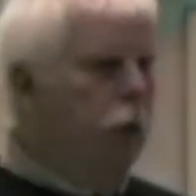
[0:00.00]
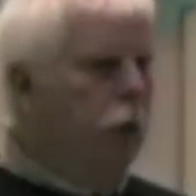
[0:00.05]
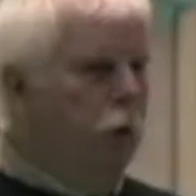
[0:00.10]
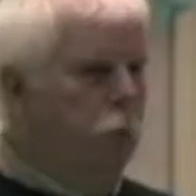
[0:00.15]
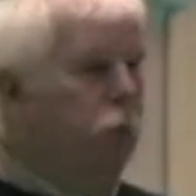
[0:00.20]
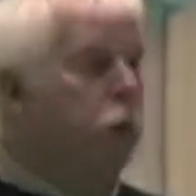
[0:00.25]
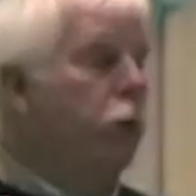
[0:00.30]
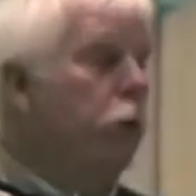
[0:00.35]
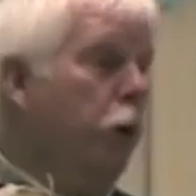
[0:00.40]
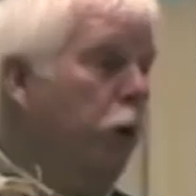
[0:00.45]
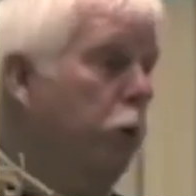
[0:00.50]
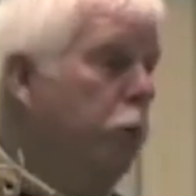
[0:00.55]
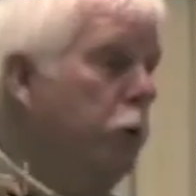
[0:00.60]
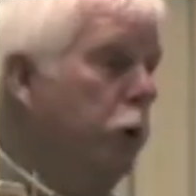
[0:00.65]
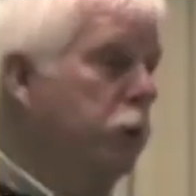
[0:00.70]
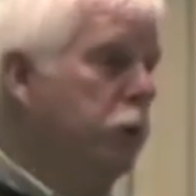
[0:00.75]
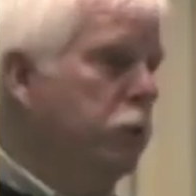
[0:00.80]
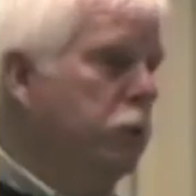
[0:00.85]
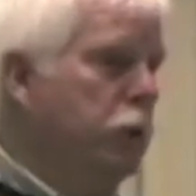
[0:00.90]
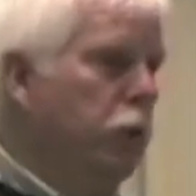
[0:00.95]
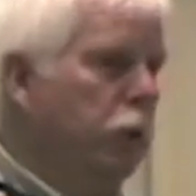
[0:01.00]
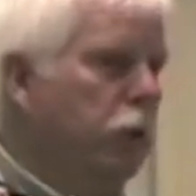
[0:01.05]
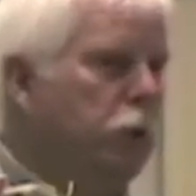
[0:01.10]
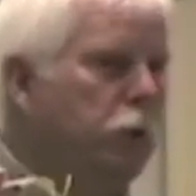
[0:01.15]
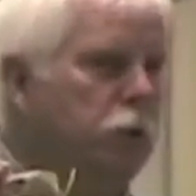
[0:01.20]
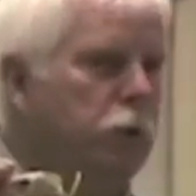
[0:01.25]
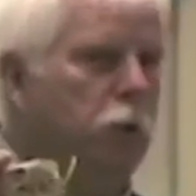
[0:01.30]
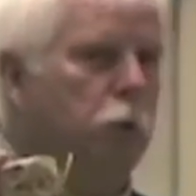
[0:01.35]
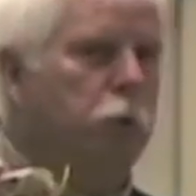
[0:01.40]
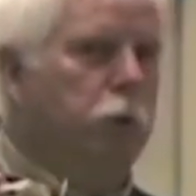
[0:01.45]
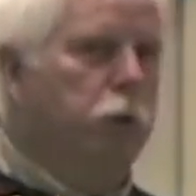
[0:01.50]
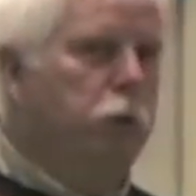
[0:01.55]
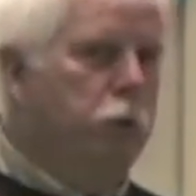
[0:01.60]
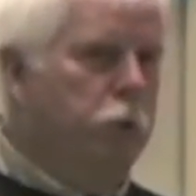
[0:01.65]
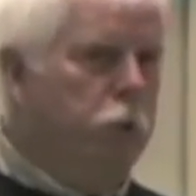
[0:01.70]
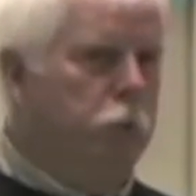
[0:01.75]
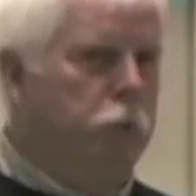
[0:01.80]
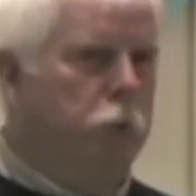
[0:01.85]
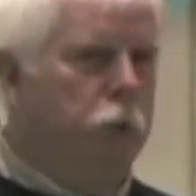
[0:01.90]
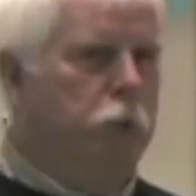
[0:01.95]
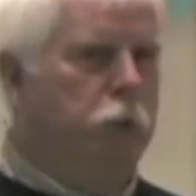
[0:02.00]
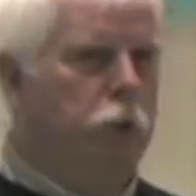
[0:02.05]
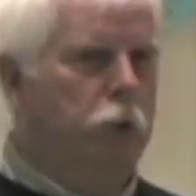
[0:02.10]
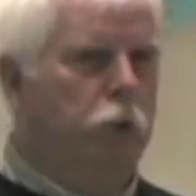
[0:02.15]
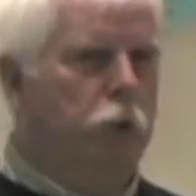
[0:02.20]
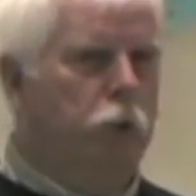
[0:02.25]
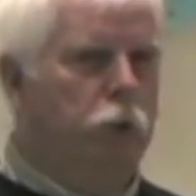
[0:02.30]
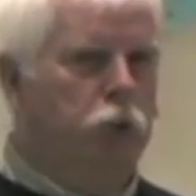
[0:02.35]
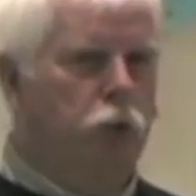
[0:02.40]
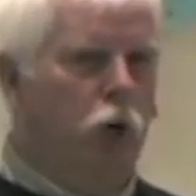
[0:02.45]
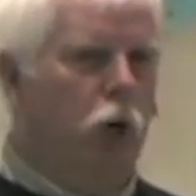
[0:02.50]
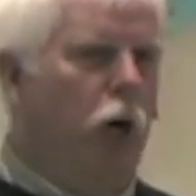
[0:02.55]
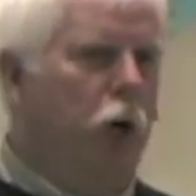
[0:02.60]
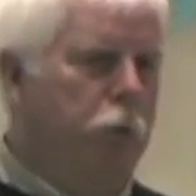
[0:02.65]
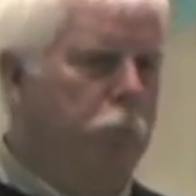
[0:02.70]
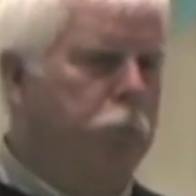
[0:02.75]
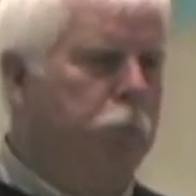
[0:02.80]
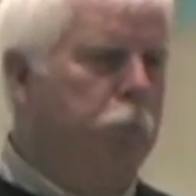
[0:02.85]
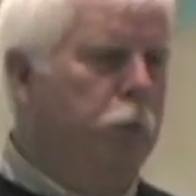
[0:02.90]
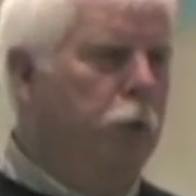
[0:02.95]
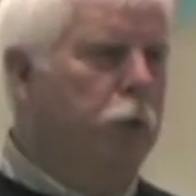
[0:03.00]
and we thought he was sick, so we shot him.